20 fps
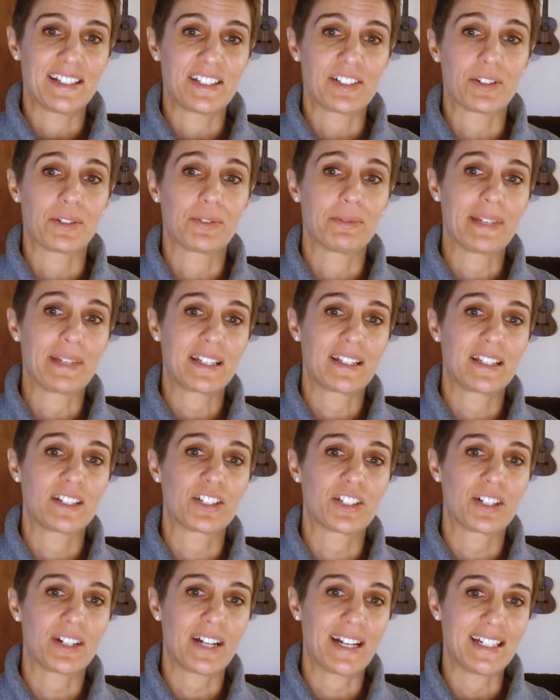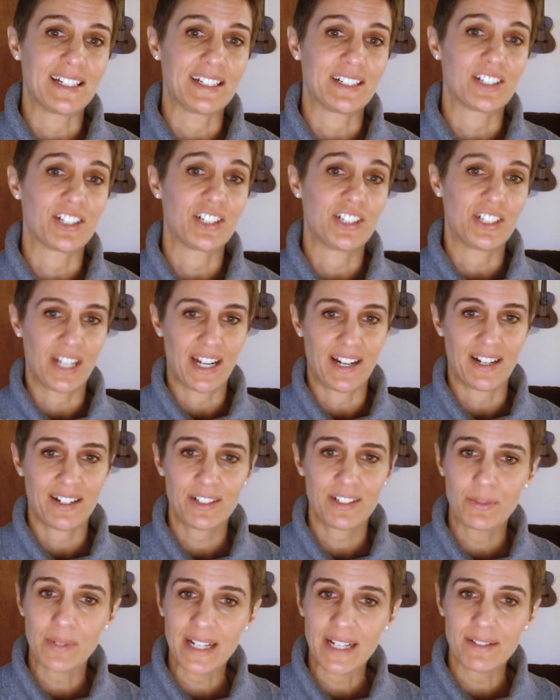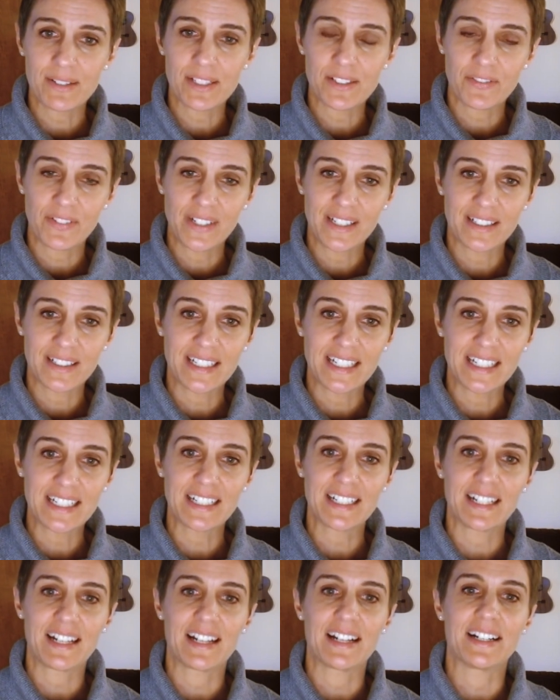and so making sure I shared what I was feeling,